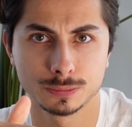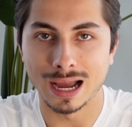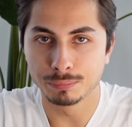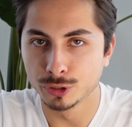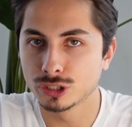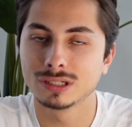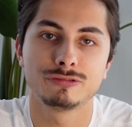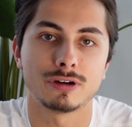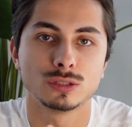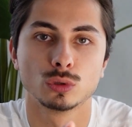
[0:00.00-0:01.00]
I personally
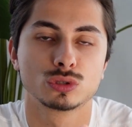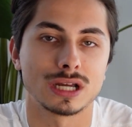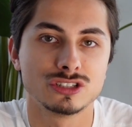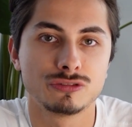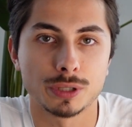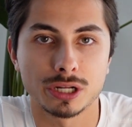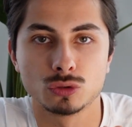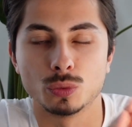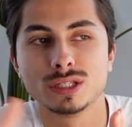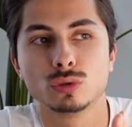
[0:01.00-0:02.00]
find those kinds of products
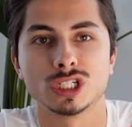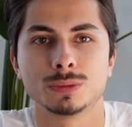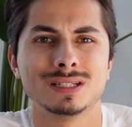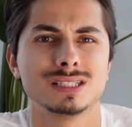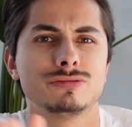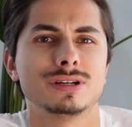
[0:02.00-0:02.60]
way too expensive,